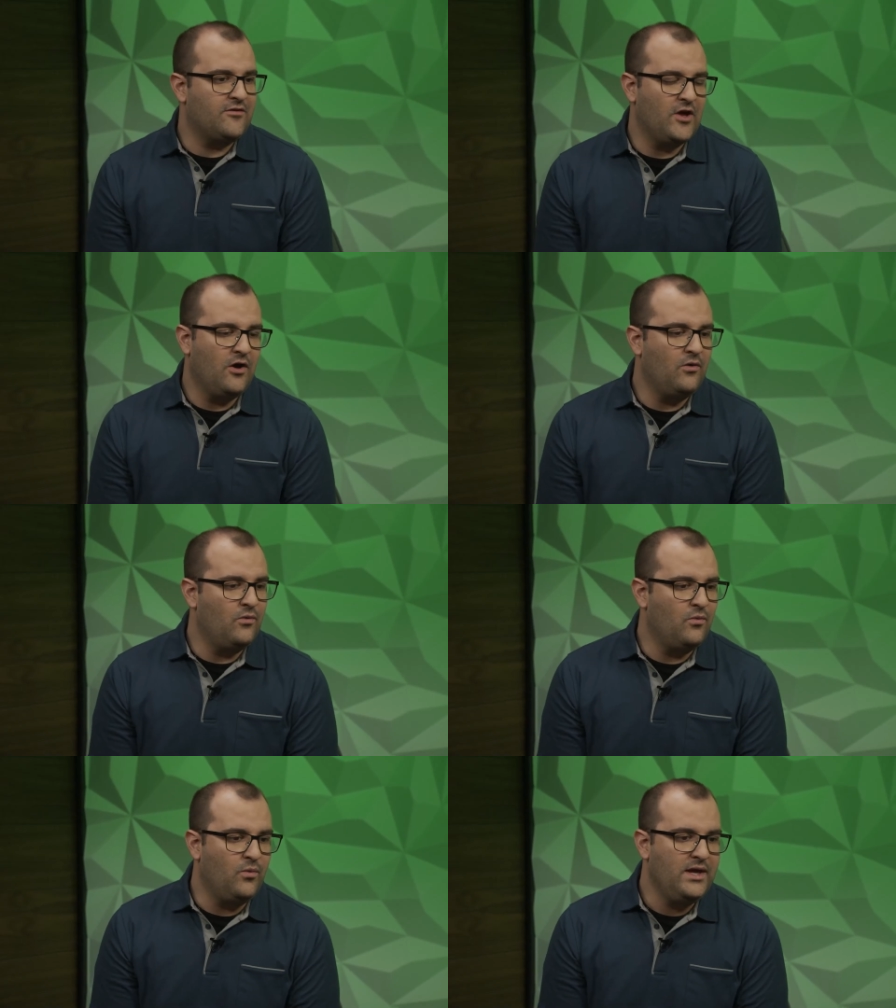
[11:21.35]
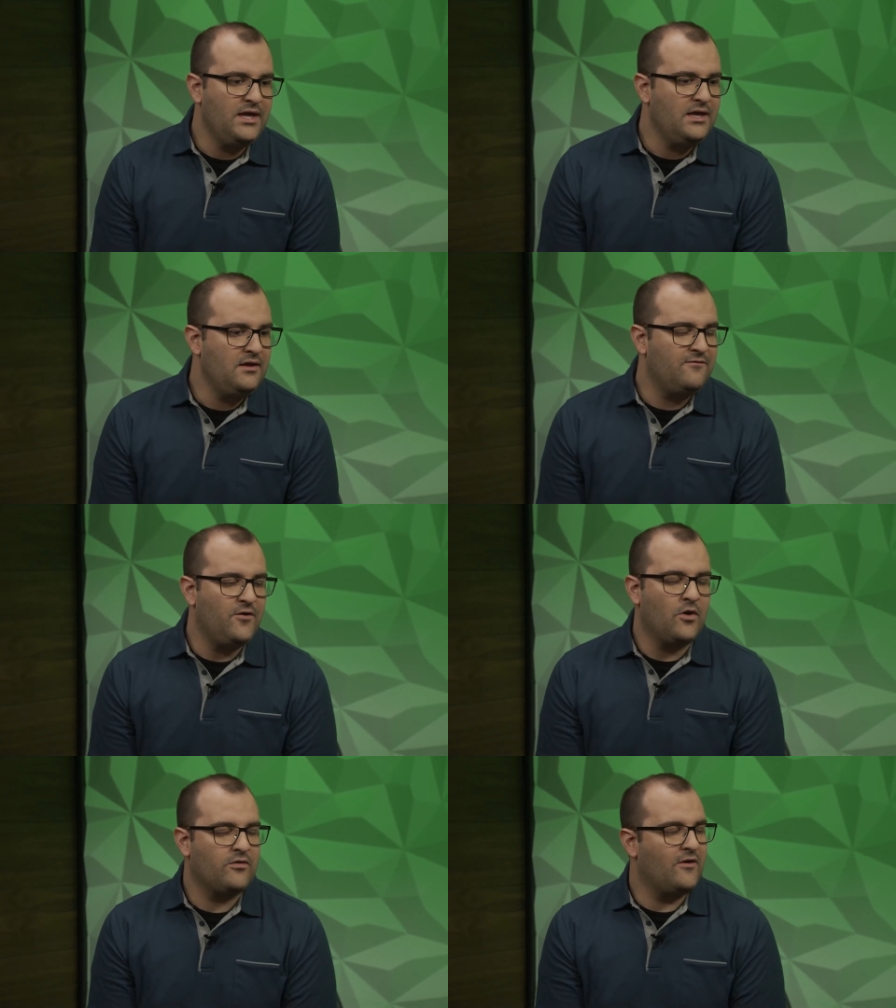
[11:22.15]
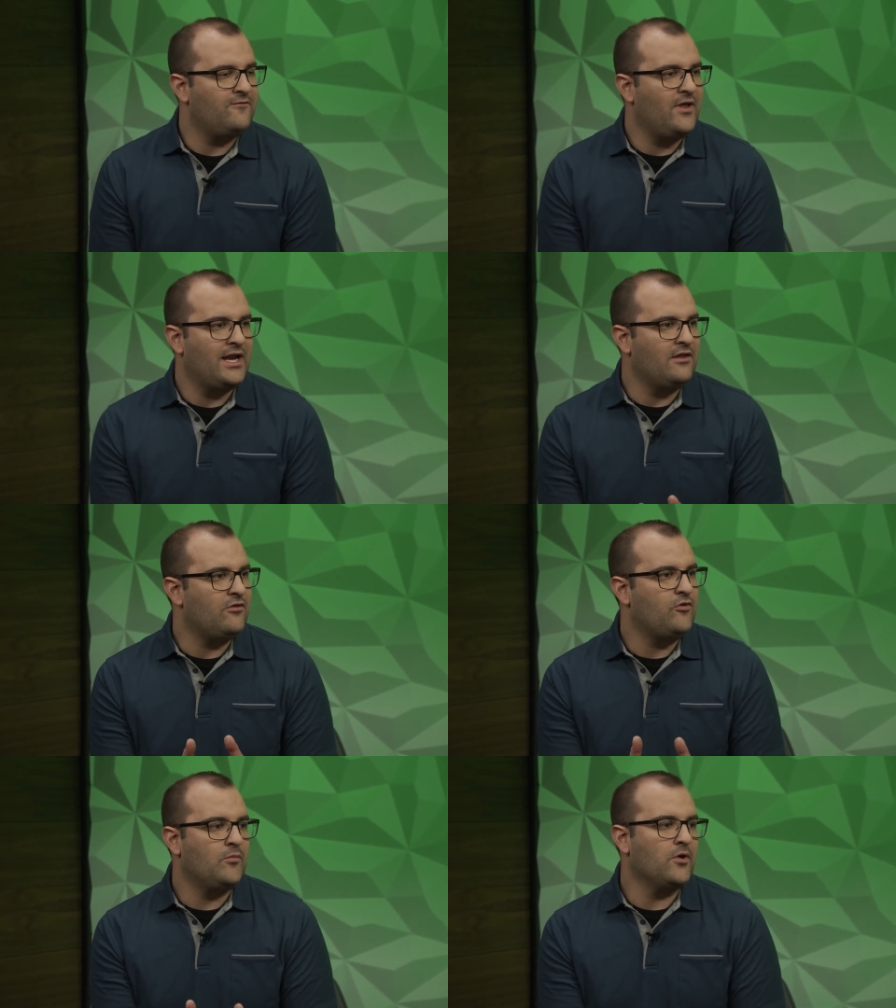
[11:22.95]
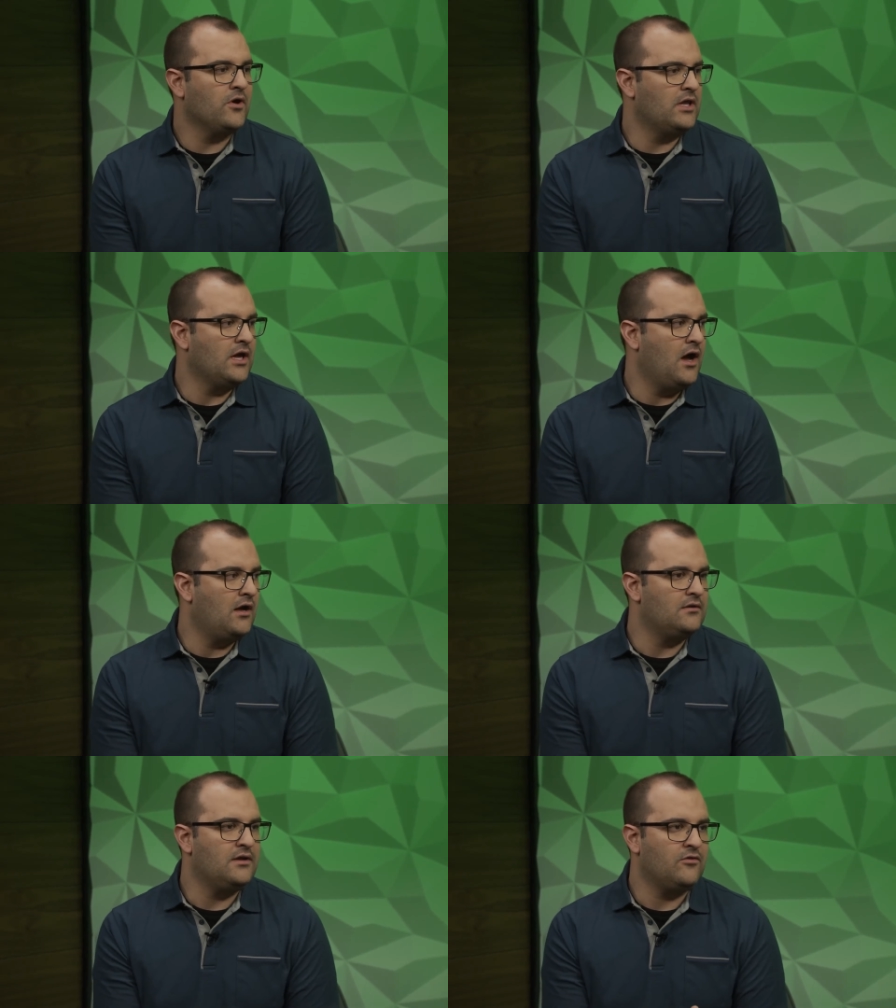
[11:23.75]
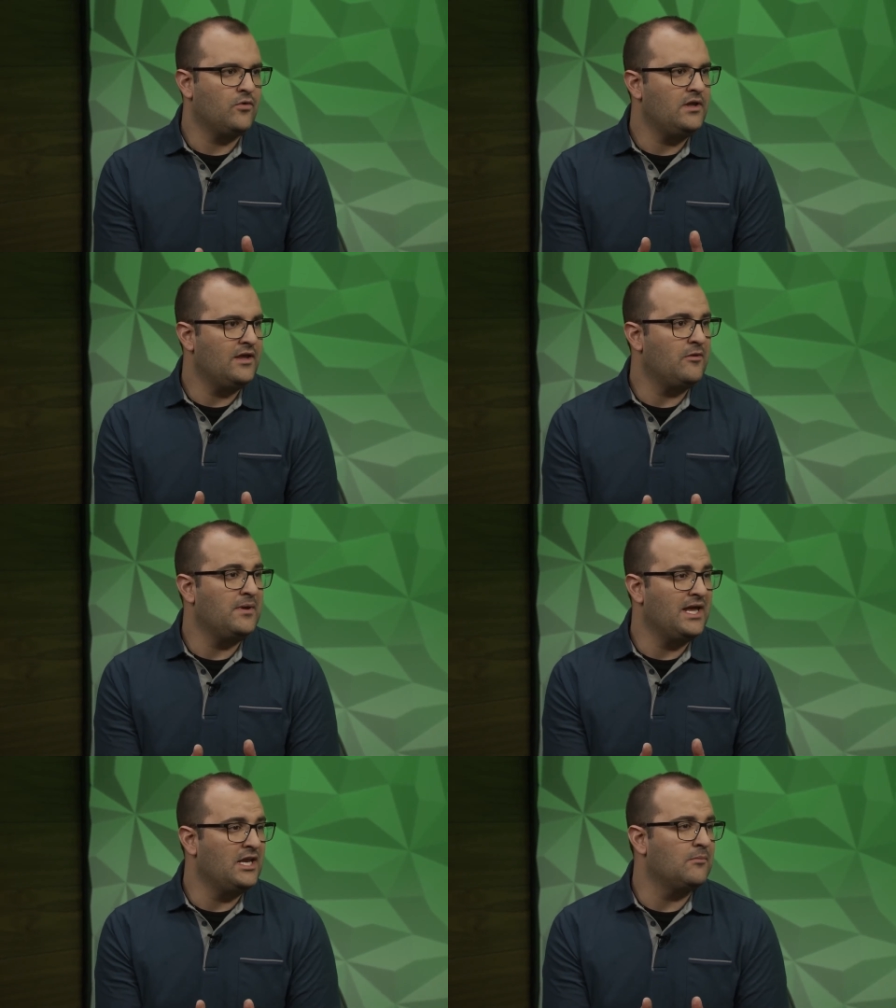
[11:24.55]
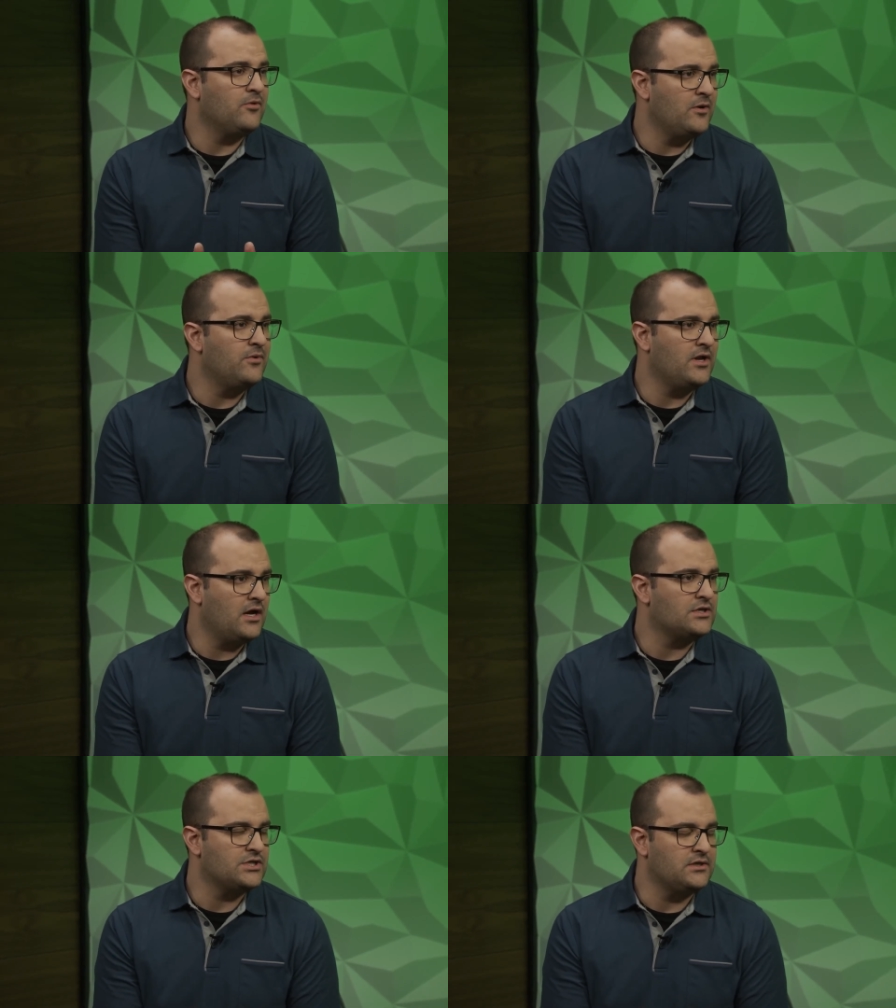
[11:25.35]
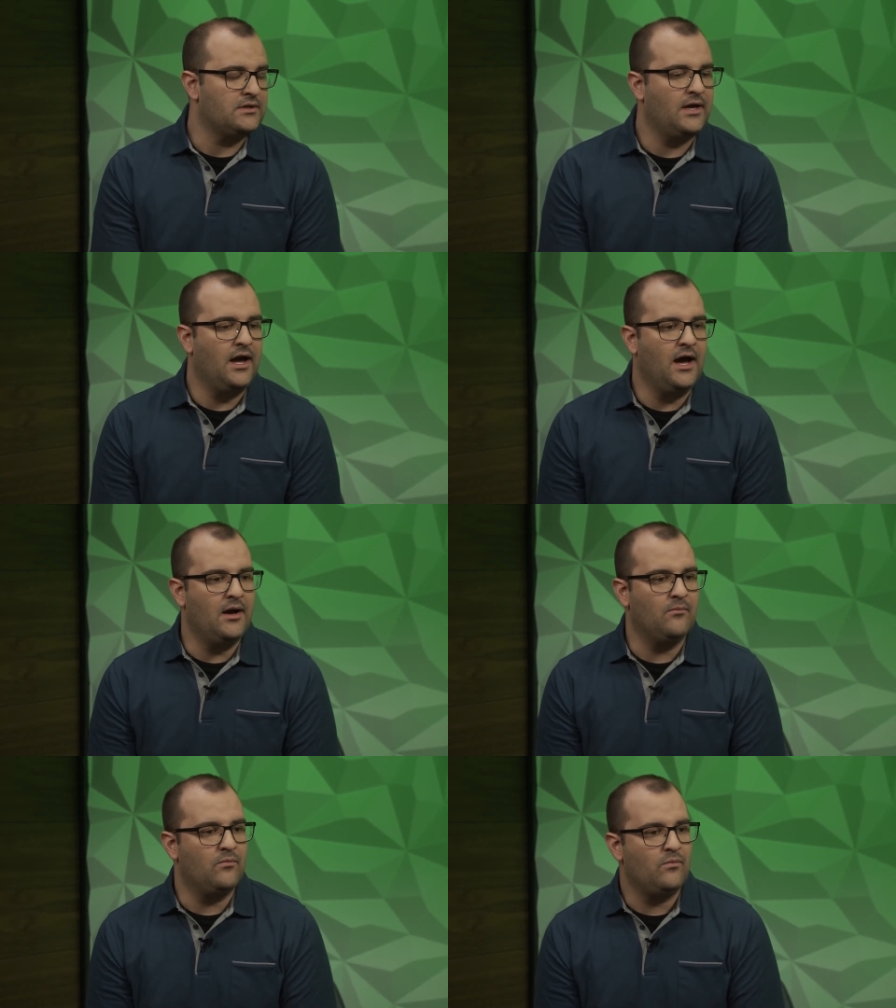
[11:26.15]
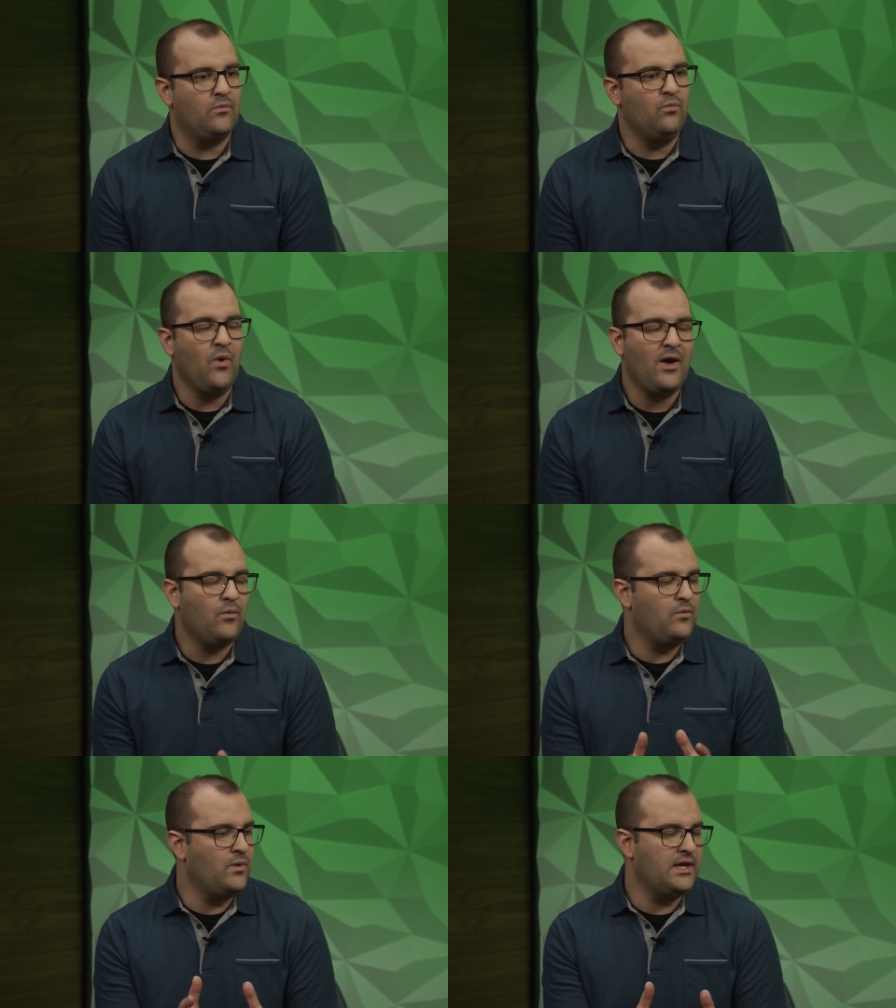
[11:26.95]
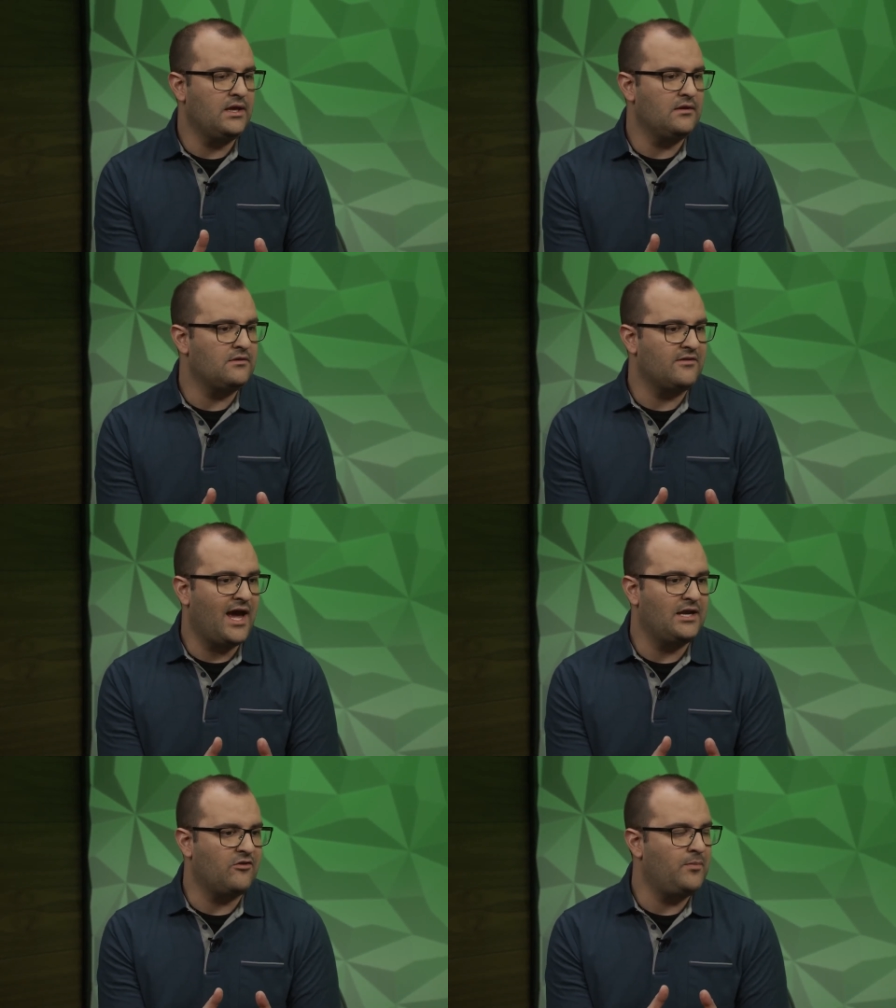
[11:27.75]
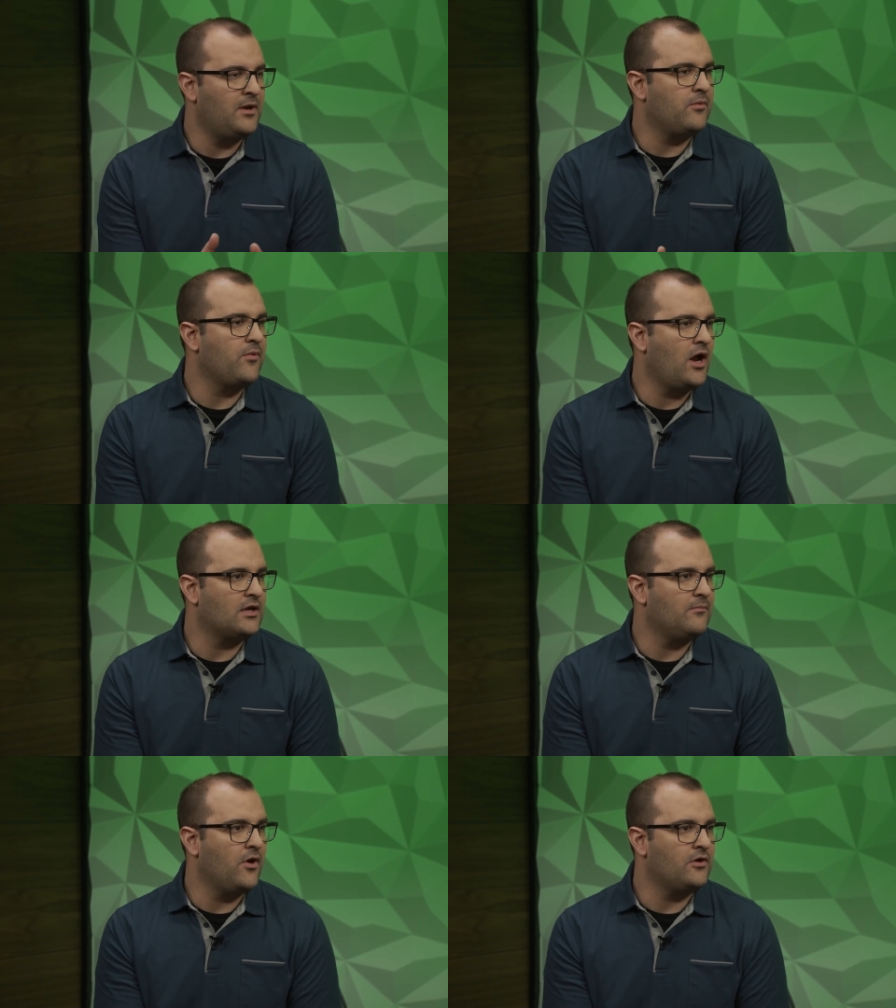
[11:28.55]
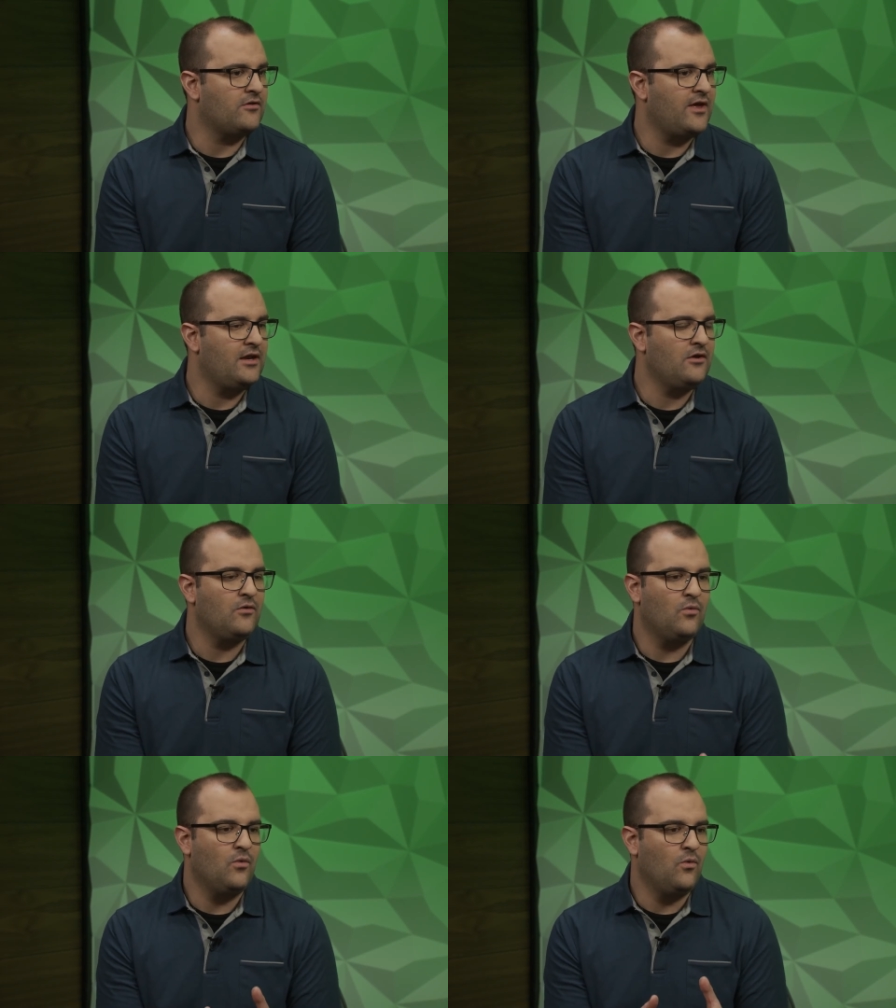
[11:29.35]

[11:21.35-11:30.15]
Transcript: So we focus on flighting super early on. It's really at the beginning of pre-production. Um, right when we decide to spin up a product and partner center,